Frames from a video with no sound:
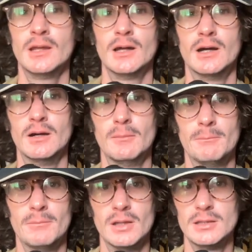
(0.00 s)

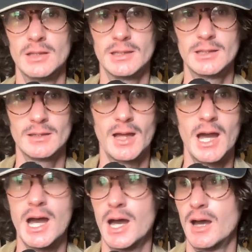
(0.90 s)
But like,
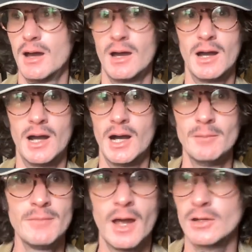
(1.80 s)

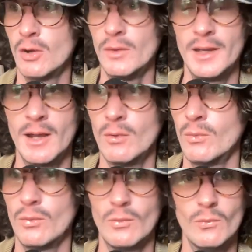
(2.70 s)
I'm not going
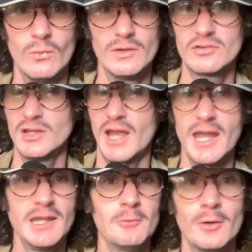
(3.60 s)
out wishing
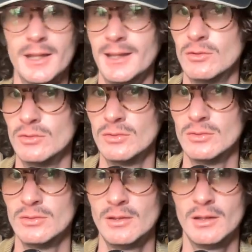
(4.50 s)
anyone ill.
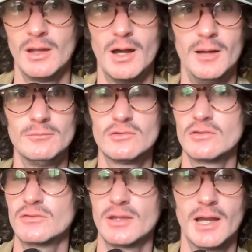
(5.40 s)
I'm
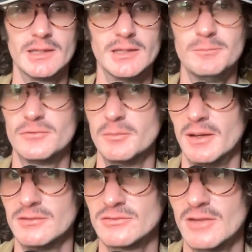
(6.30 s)
just like, I keep to
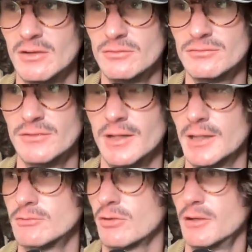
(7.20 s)
myself and I
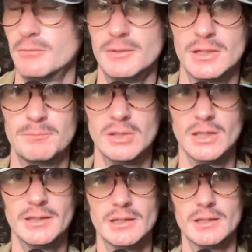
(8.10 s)
try to be
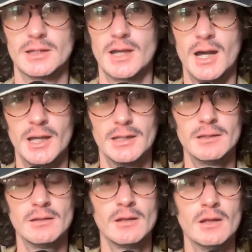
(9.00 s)
polite and
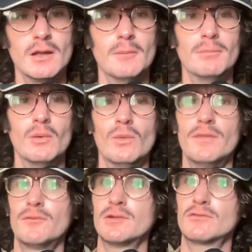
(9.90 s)
kind. But
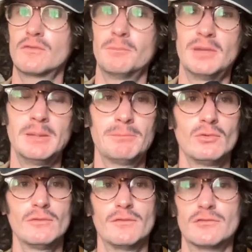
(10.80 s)
whether it's the
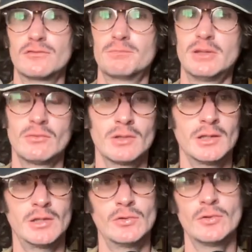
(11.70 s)
people, the spirit
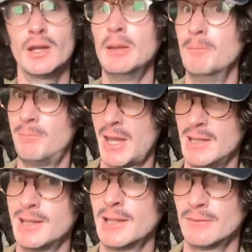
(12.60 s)
here,
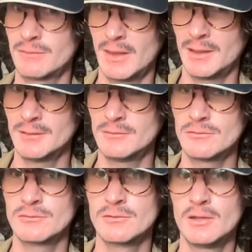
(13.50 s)
impending
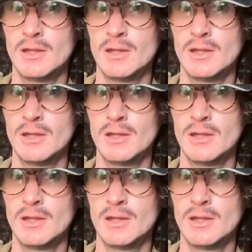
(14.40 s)
things,